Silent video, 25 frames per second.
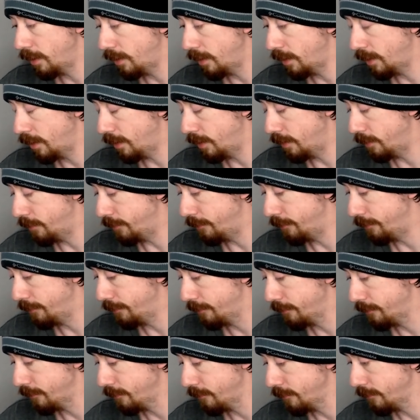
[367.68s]
um,
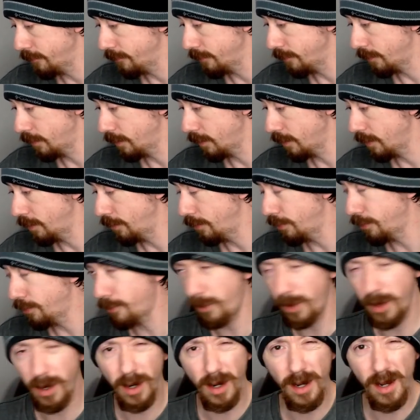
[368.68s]

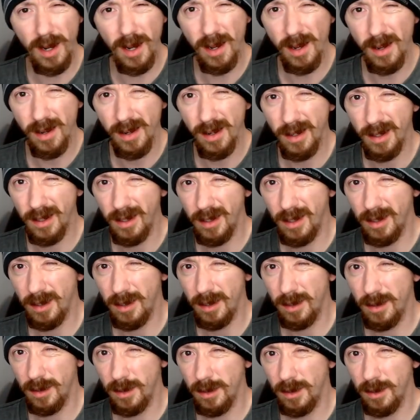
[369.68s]
three,
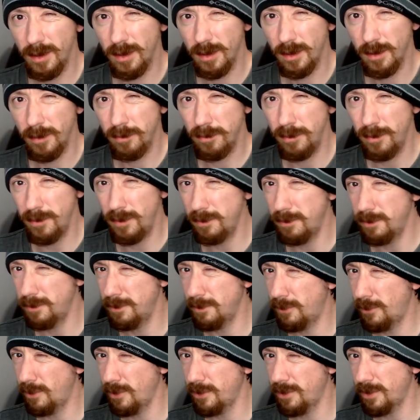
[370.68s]
mm,
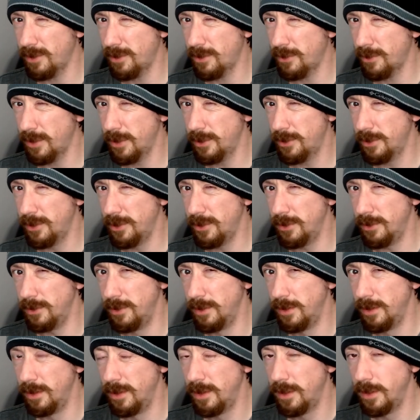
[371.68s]
was it three or two?
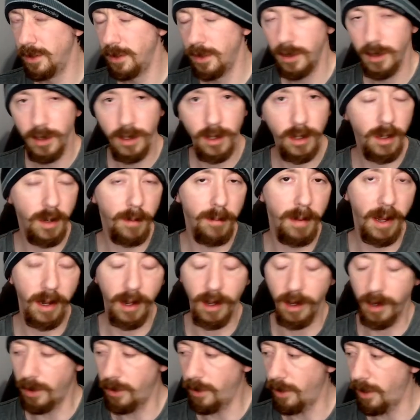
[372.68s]
You can go back
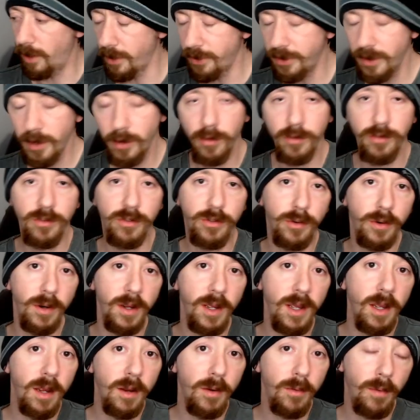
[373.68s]
and count. I think it was
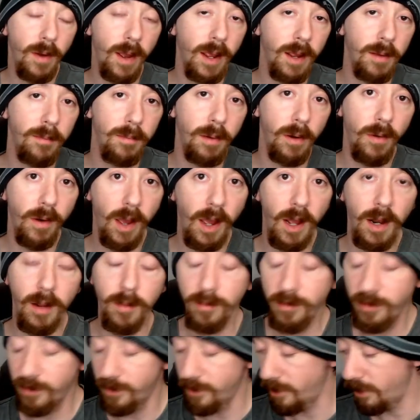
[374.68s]
three rag and bone
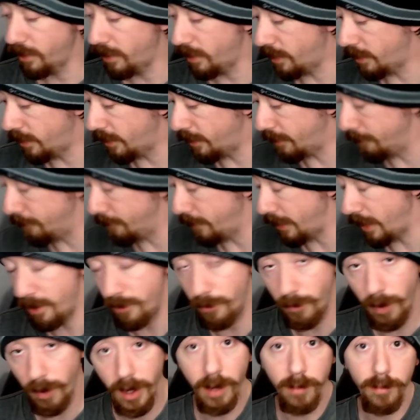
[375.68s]
items, um, and
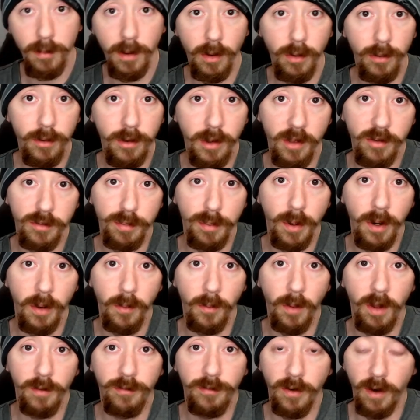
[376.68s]
rag and bone does pretty
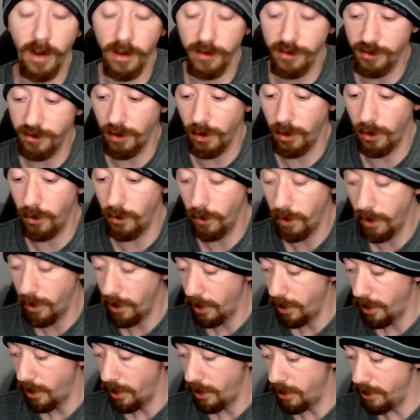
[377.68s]
well for us. So
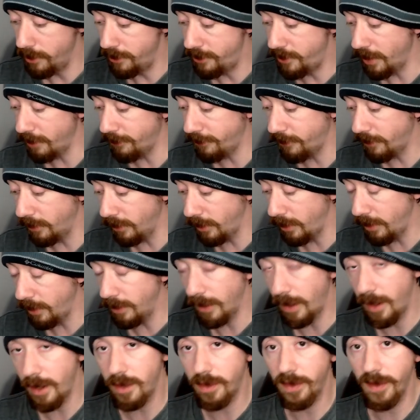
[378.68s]
definitely
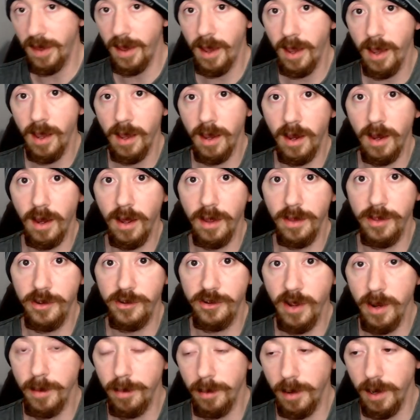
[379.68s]
like that. Uh, the
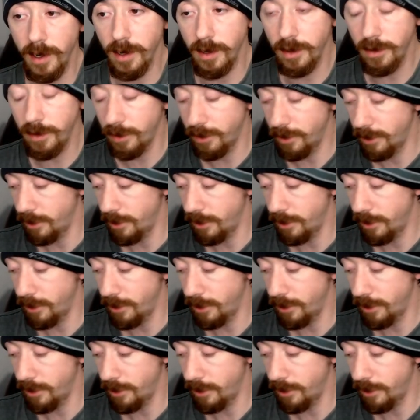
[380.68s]
J brand,